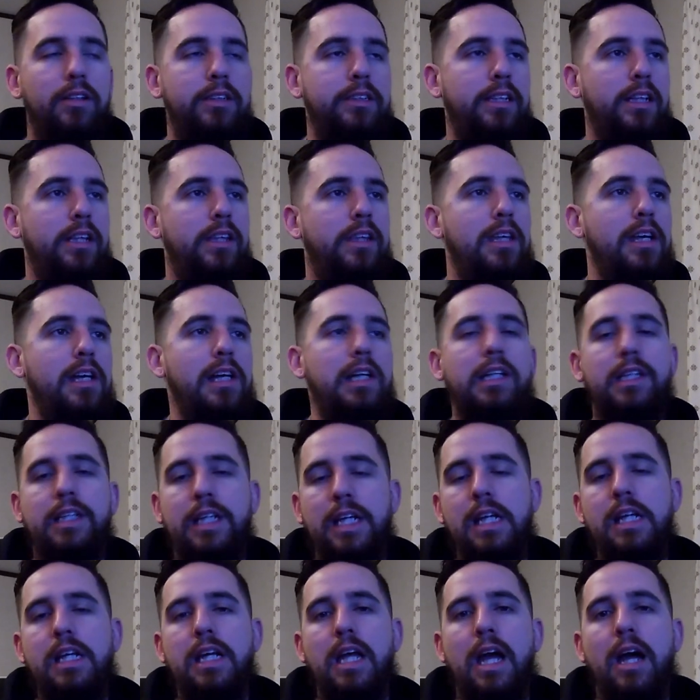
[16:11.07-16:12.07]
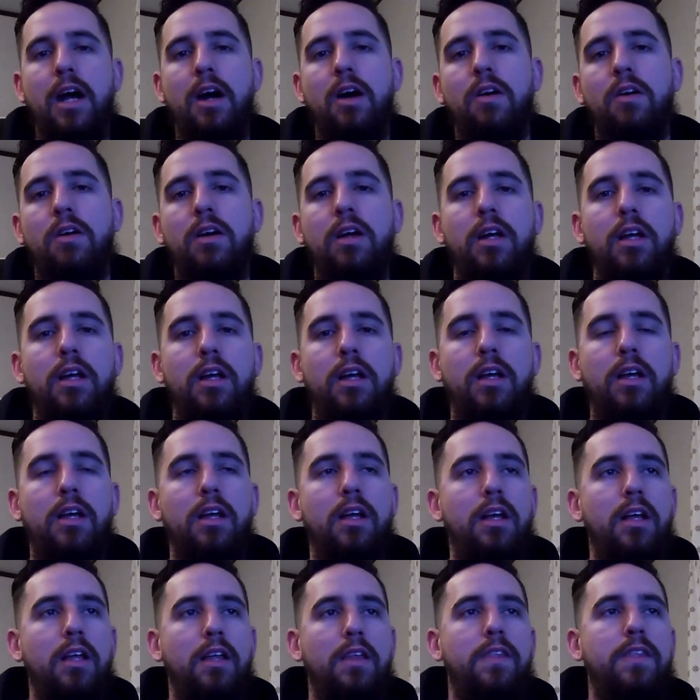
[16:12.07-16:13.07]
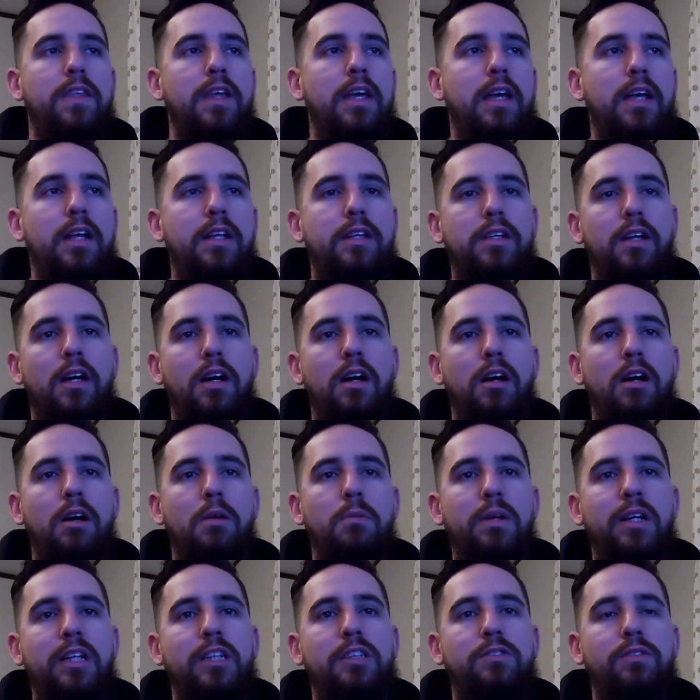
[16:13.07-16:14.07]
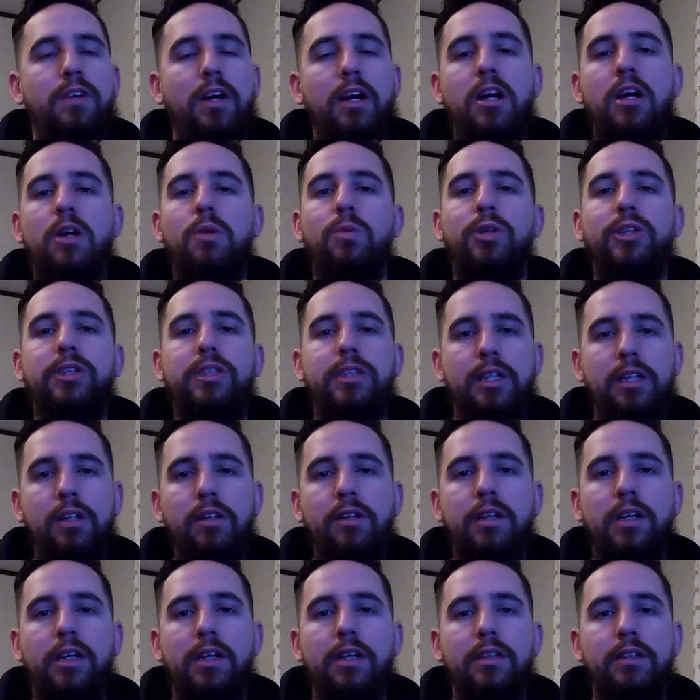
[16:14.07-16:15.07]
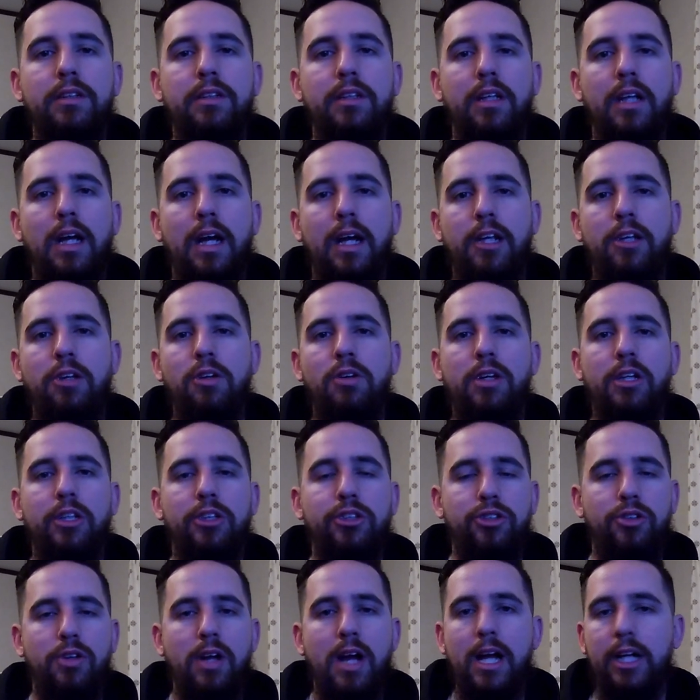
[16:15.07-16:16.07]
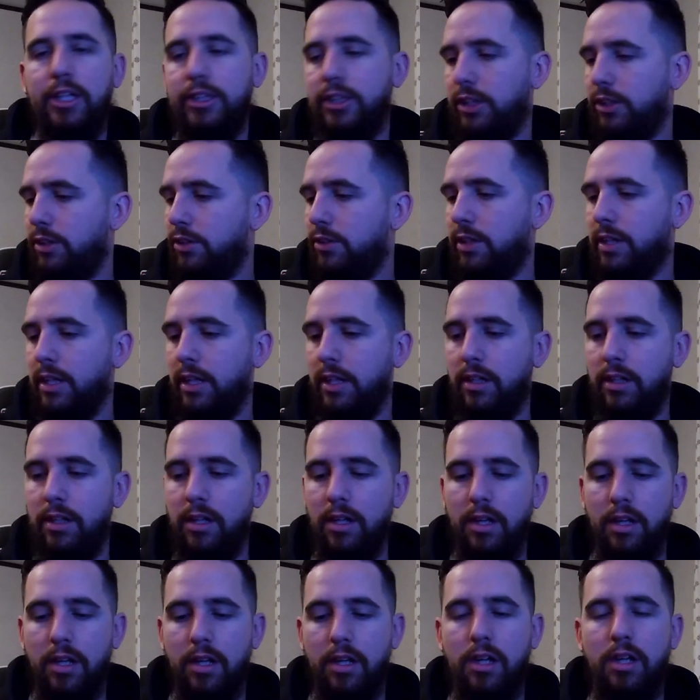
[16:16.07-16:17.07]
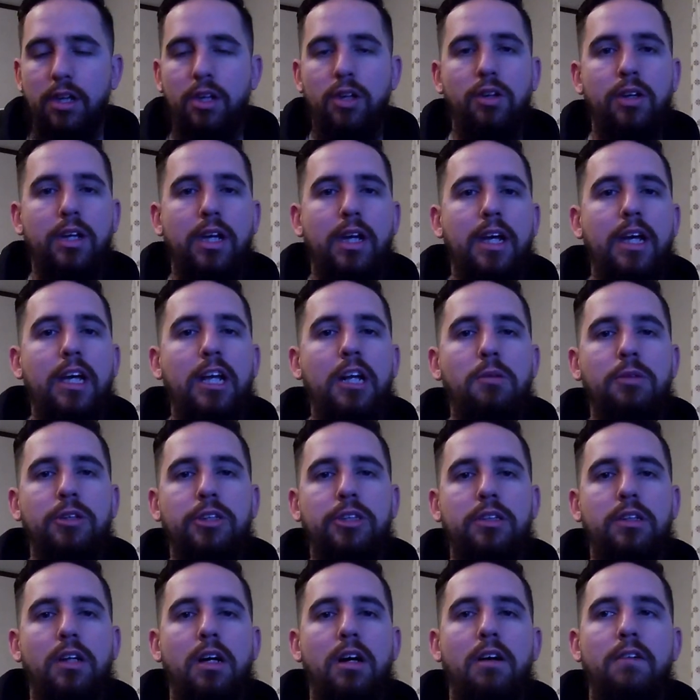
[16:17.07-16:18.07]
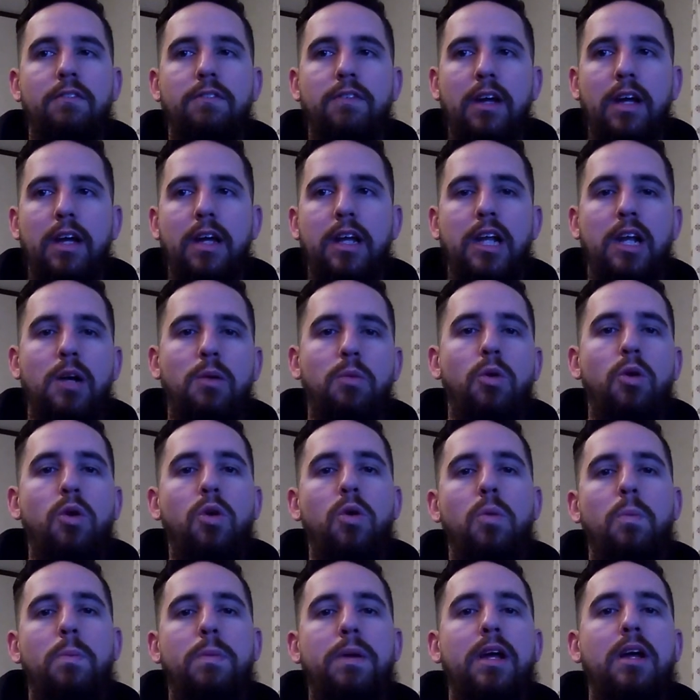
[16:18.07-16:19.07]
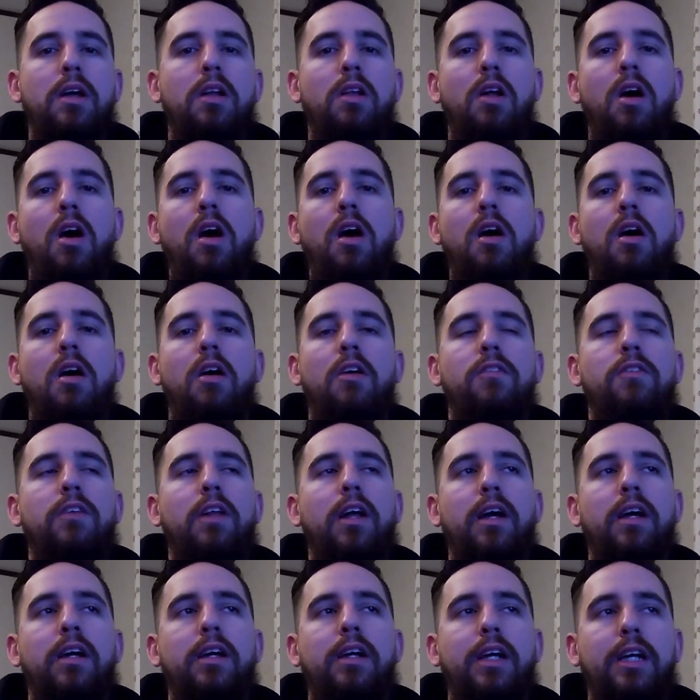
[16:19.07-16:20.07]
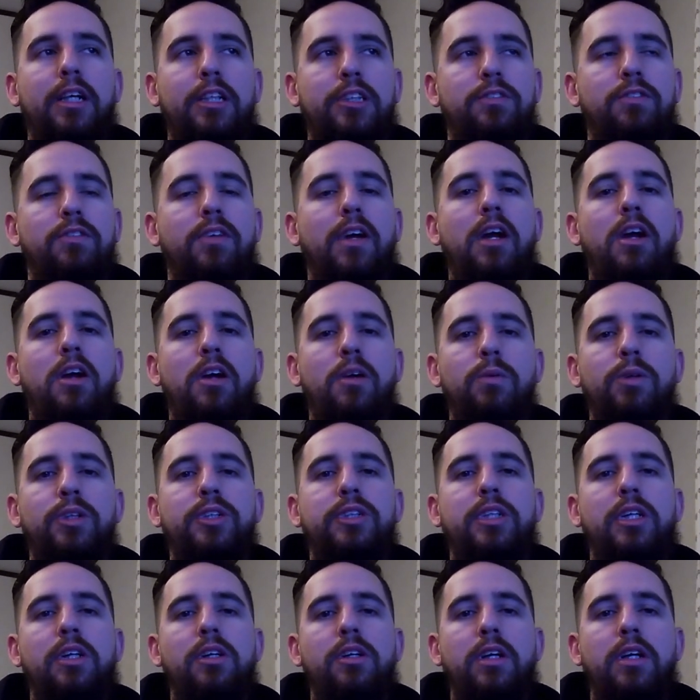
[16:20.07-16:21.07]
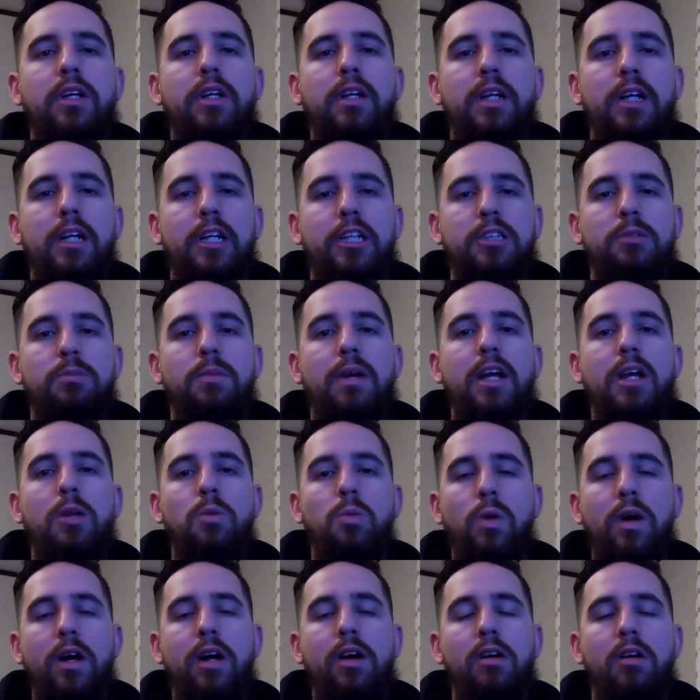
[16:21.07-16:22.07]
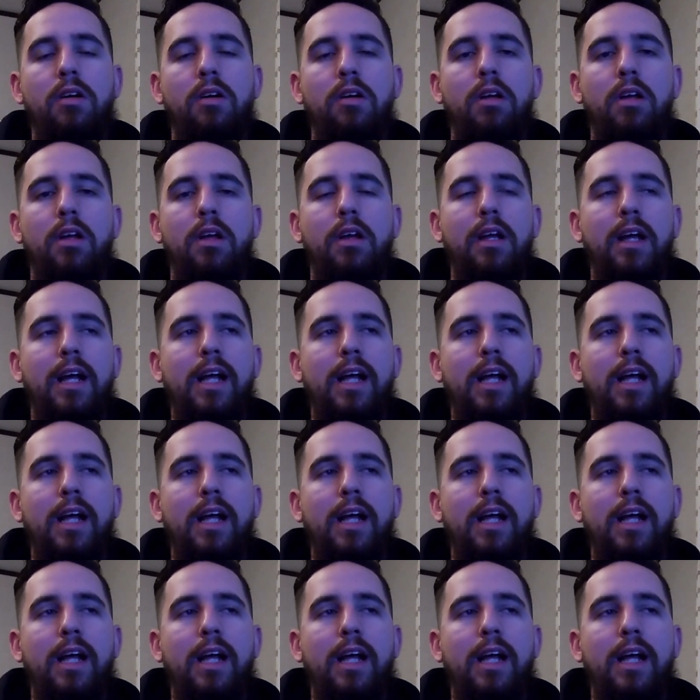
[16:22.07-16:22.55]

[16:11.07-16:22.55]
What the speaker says: It's a thick decal that is very resilient. Like, you can scratch it, you can hit it with stuff, and it won't peel off. Like, it's very resilient, and it's made well.